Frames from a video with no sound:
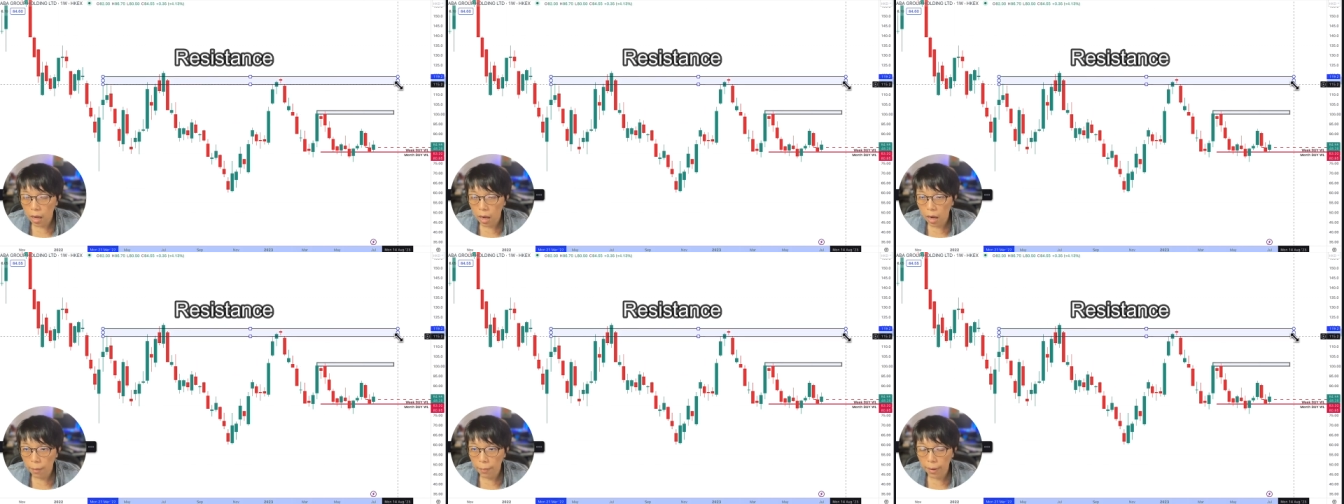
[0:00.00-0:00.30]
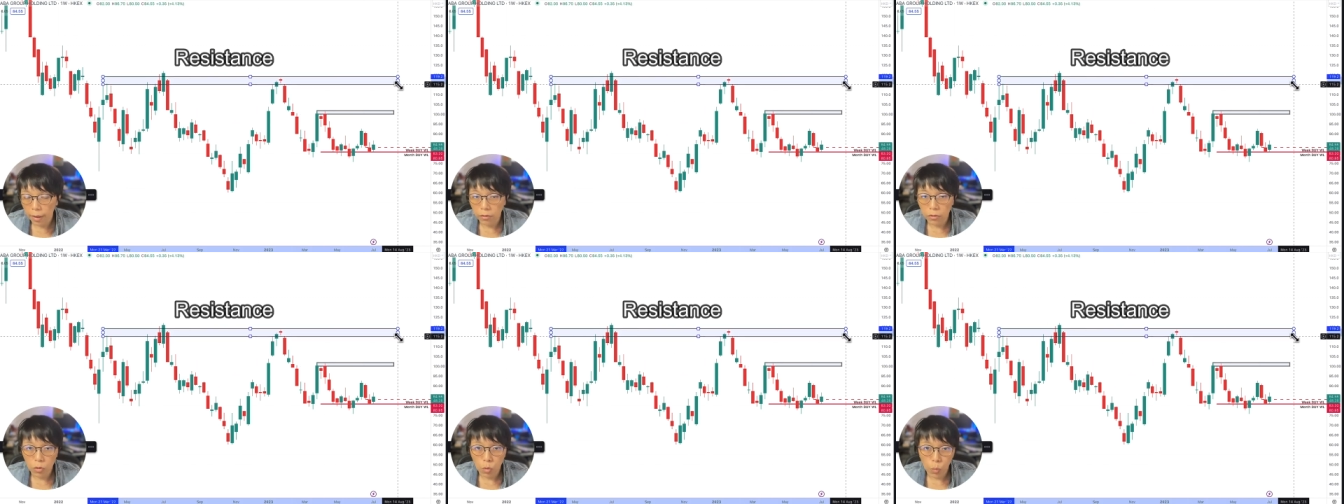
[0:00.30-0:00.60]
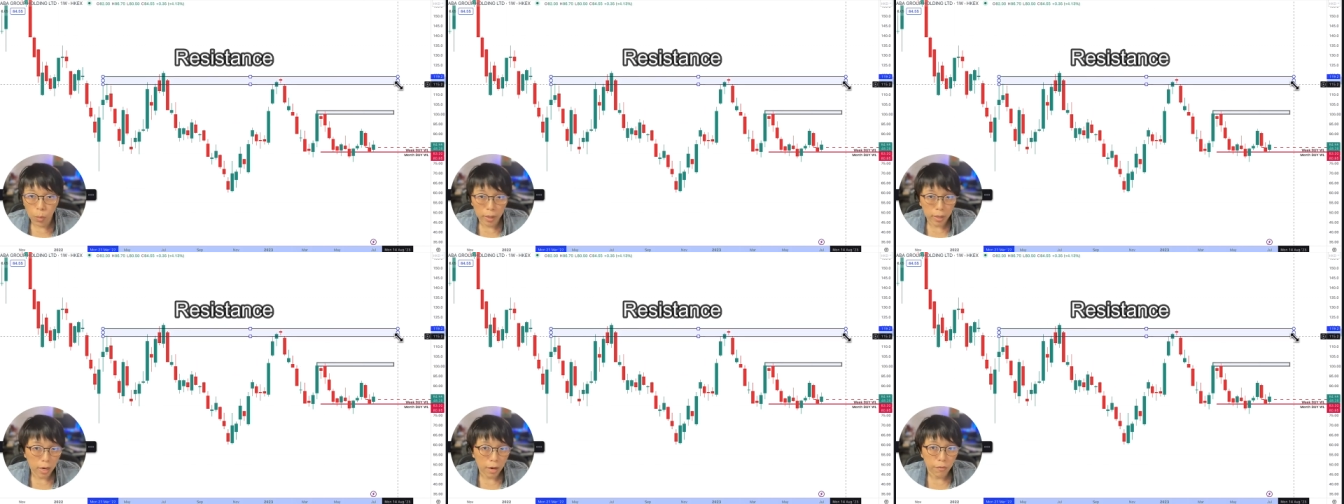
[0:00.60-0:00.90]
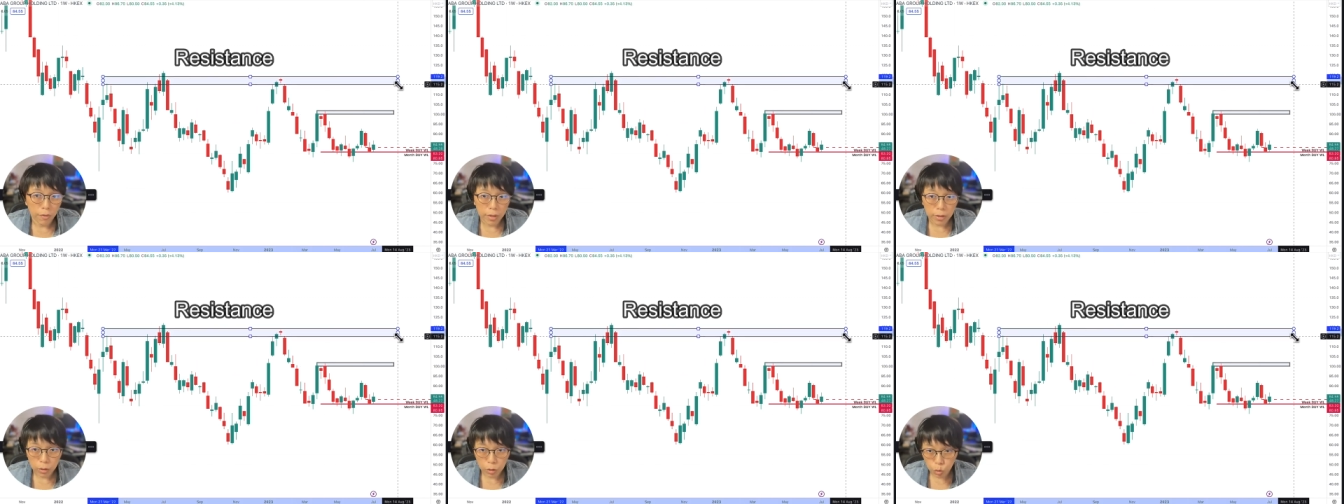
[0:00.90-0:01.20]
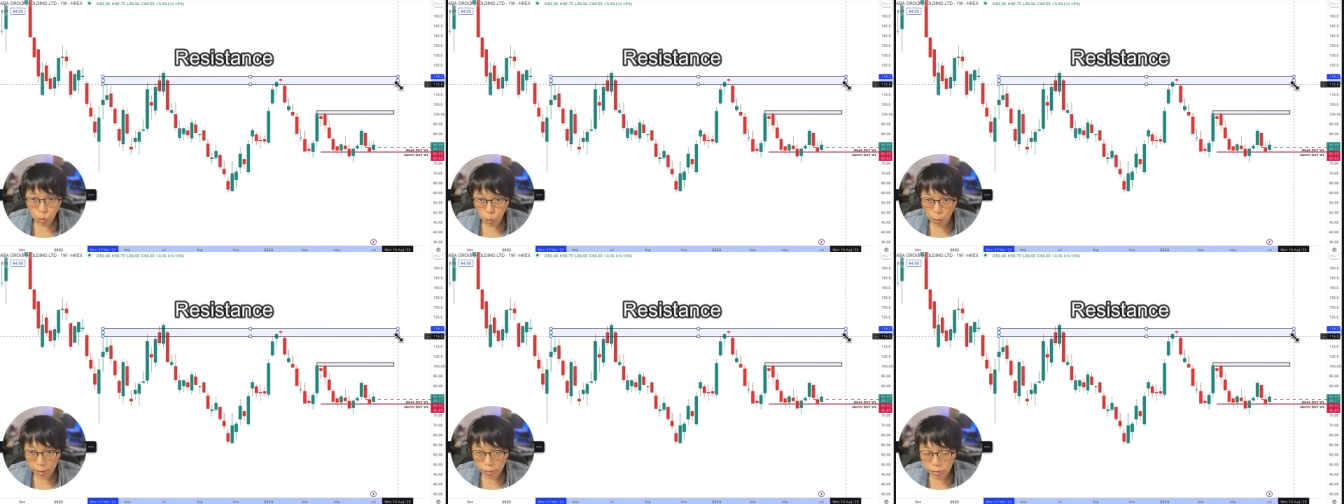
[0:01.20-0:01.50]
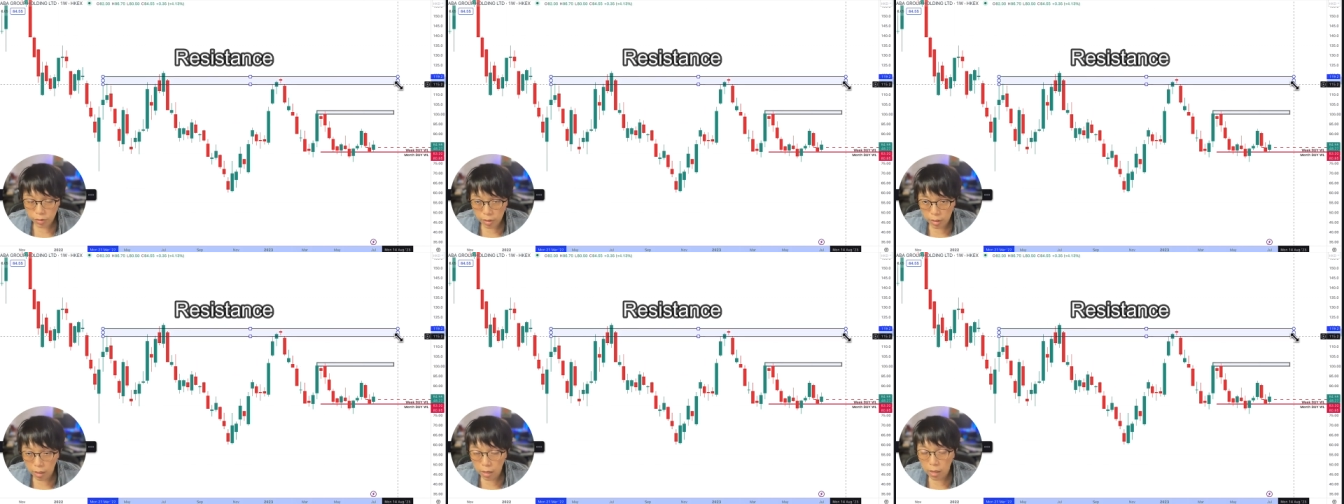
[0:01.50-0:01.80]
at about 120.